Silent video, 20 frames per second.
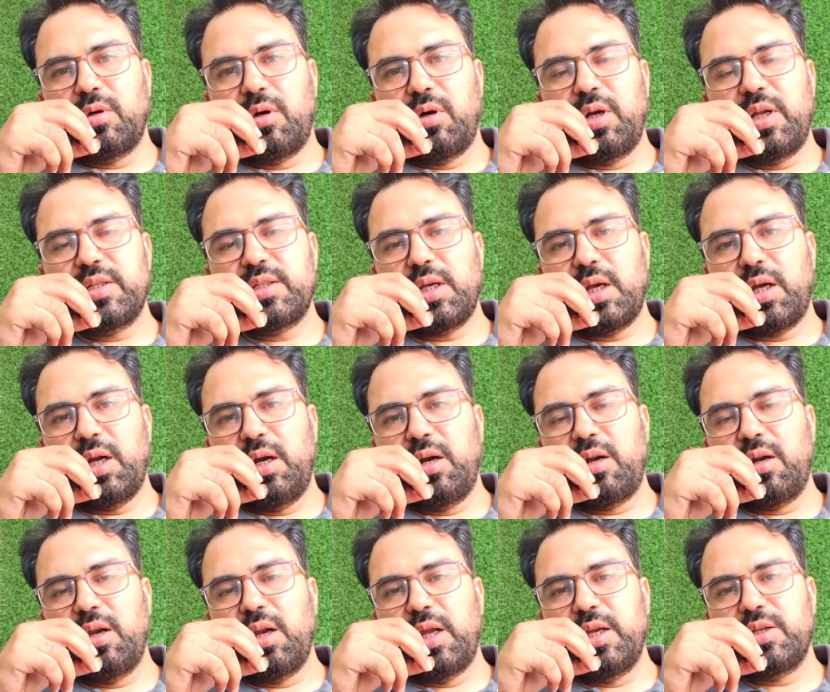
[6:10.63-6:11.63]
on a
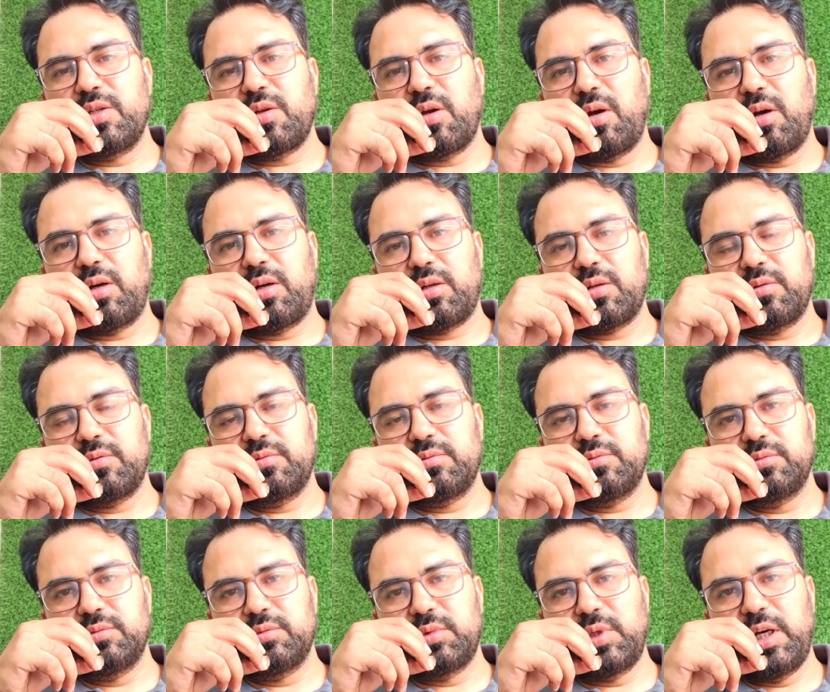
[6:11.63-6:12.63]
secondary line short,
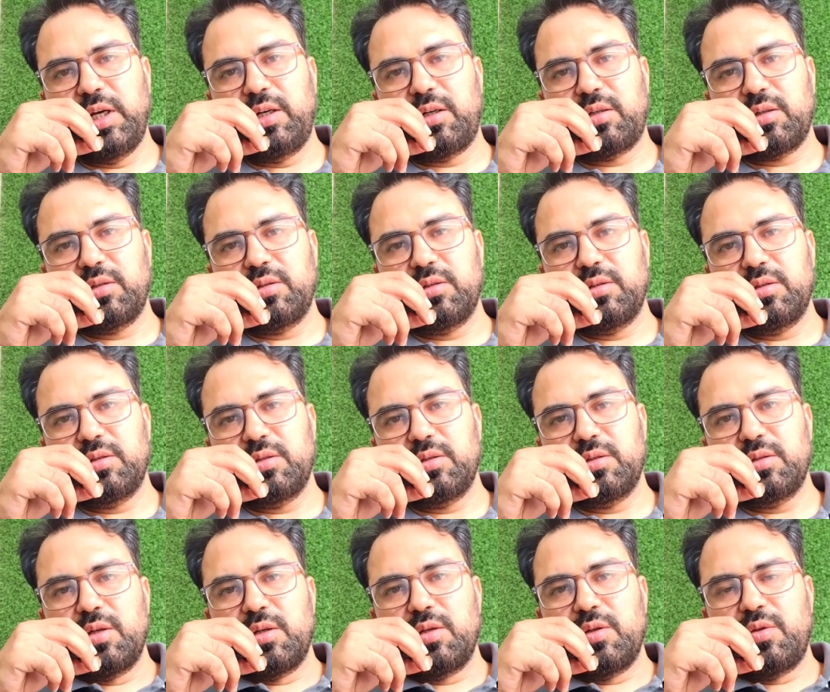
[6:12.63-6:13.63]
right?
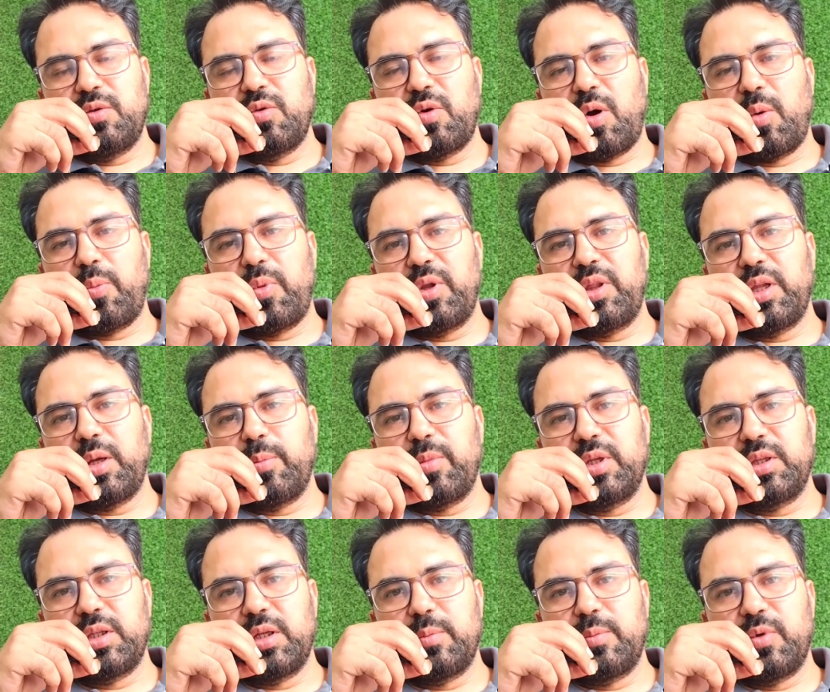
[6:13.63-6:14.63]
You open the
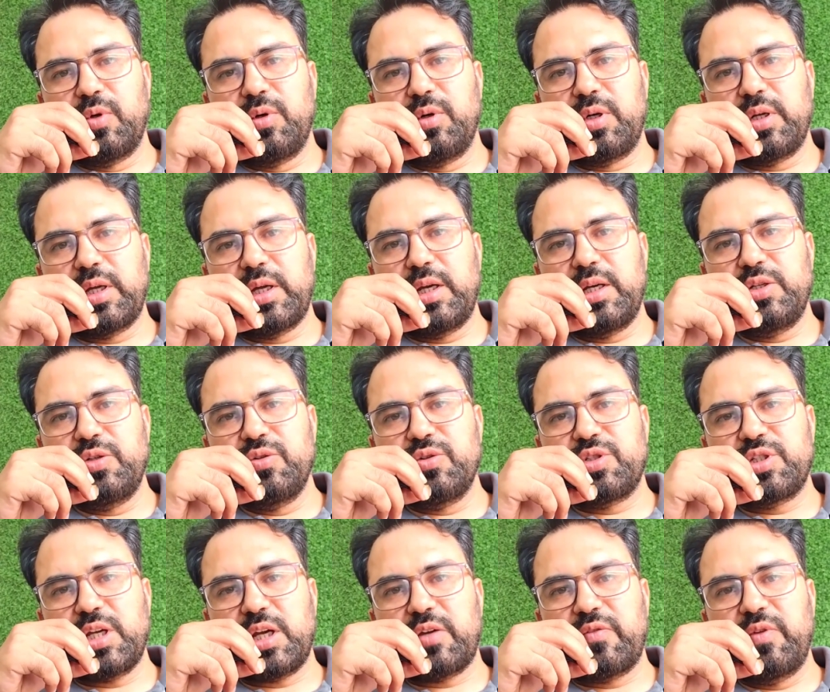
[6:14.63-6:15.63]
motherboard and you
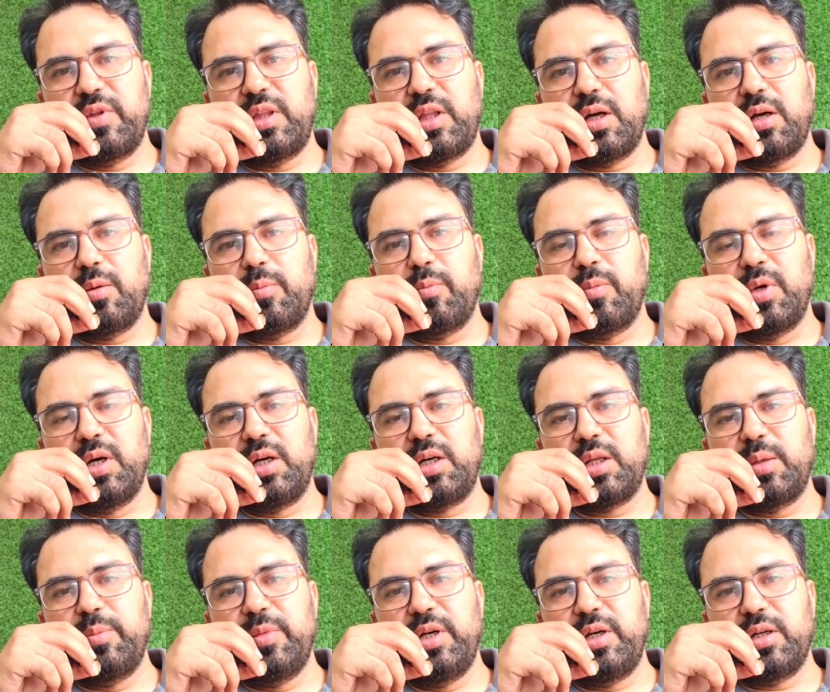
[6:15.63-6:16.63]
check with the
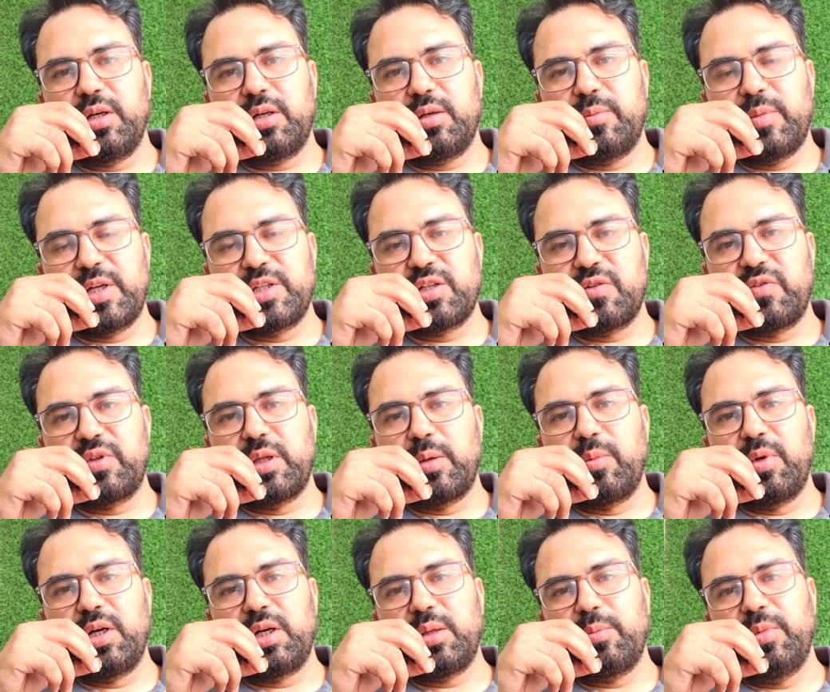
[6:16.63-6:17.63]
multimeter, measure with the
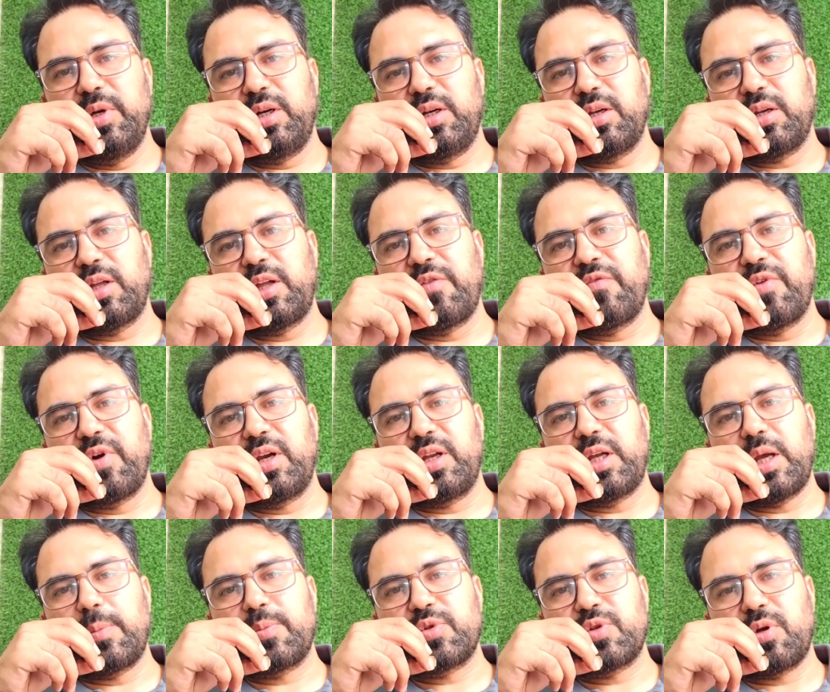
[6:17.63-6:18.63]
multimeter, a one
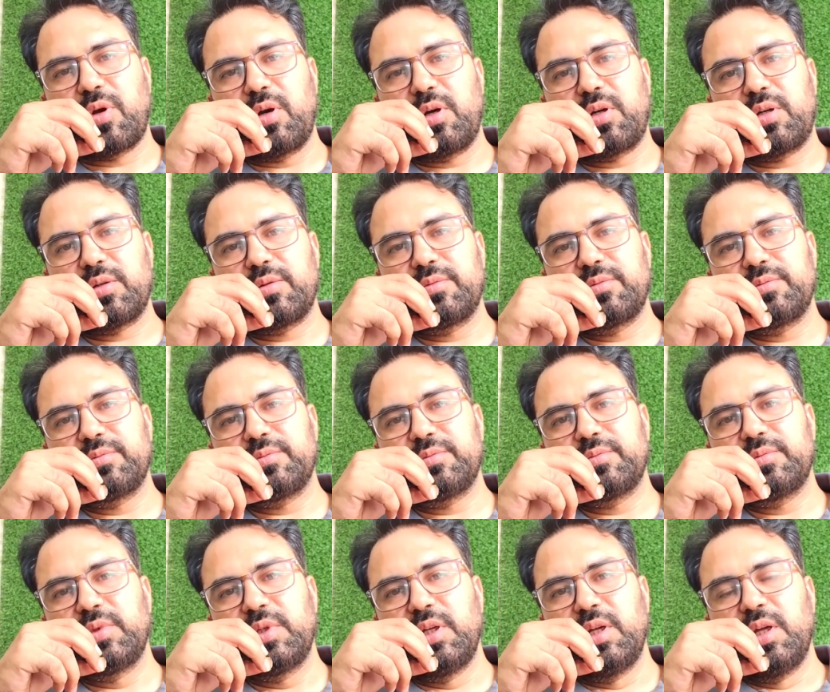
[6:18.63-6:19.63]
cap short.
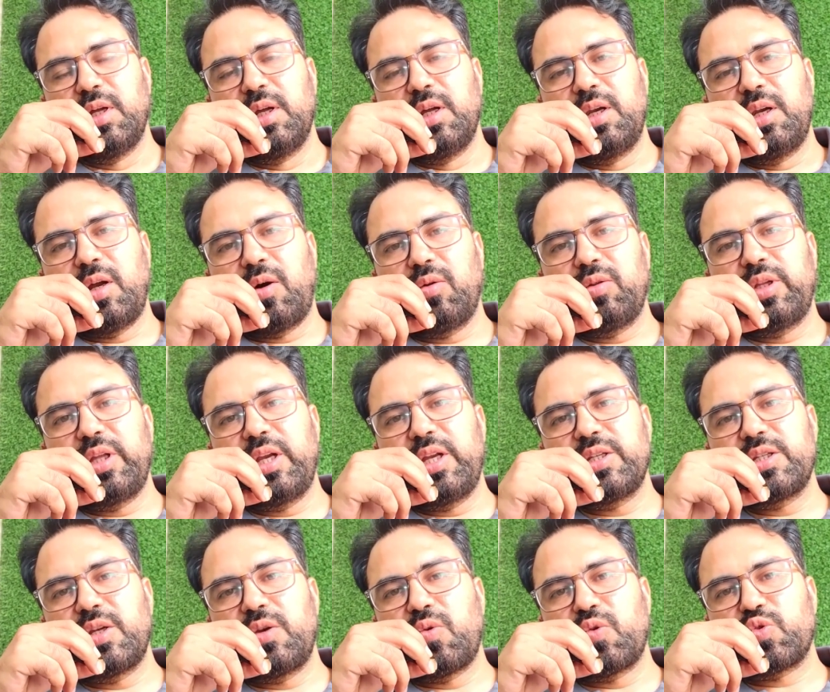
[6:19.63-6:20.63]
Now there
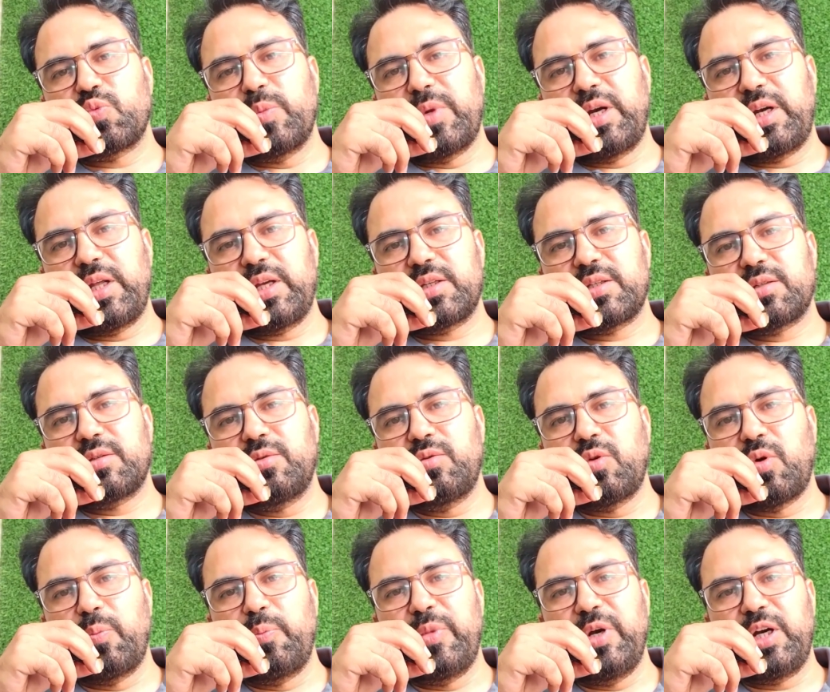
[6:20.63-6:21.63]
is no schematics,
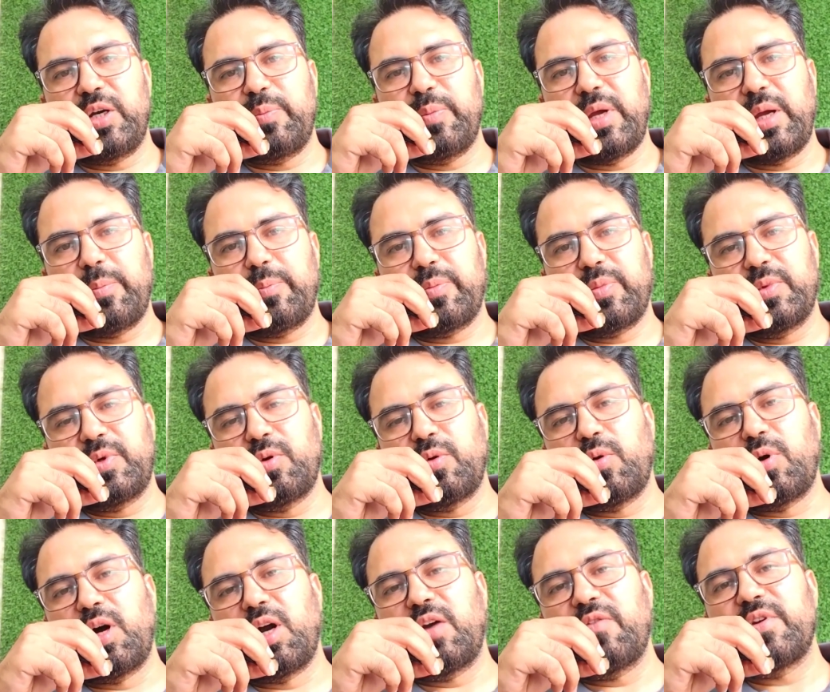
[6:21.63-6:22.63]
no bitmap,
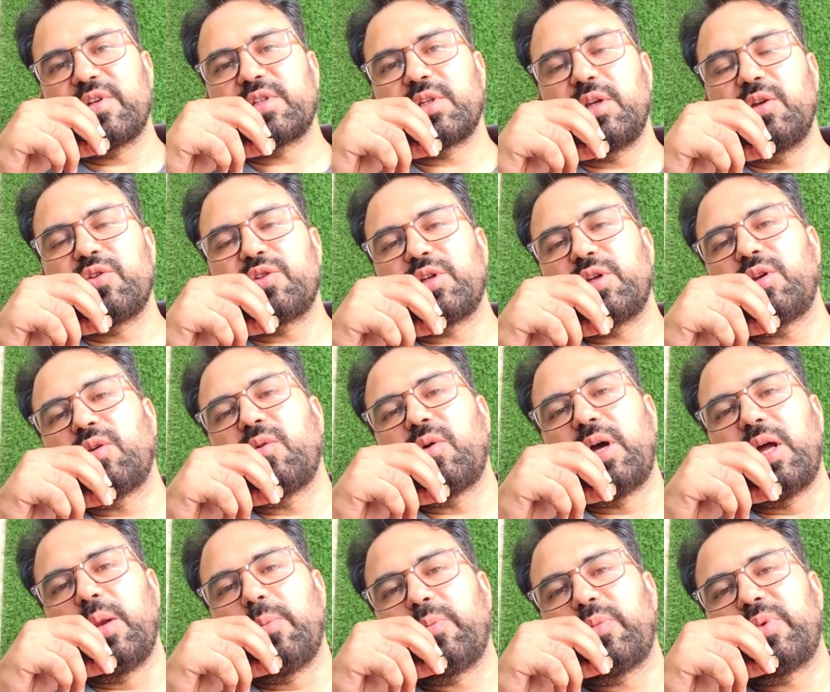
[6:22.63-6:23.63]
no hardware solution, no
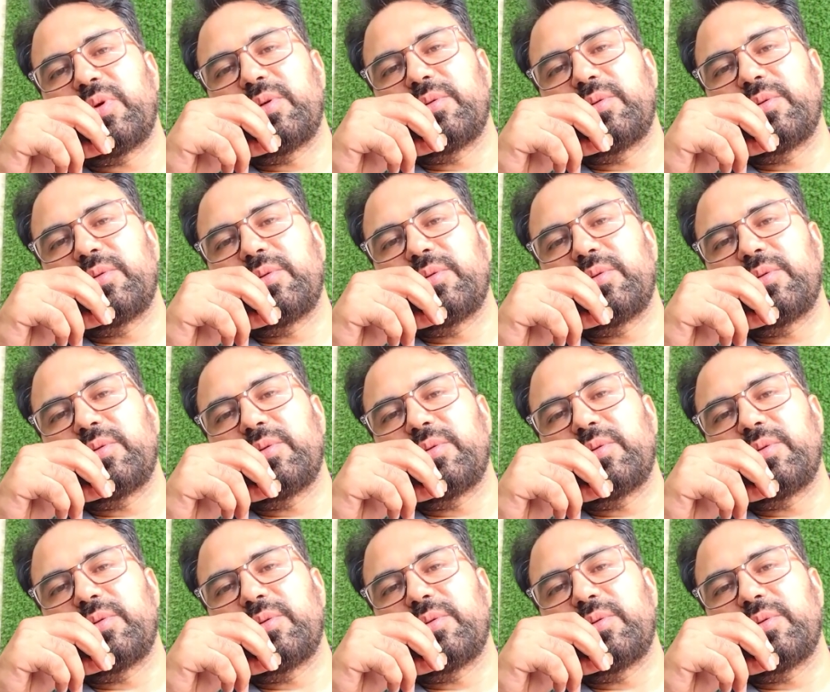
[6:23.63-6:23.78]
help.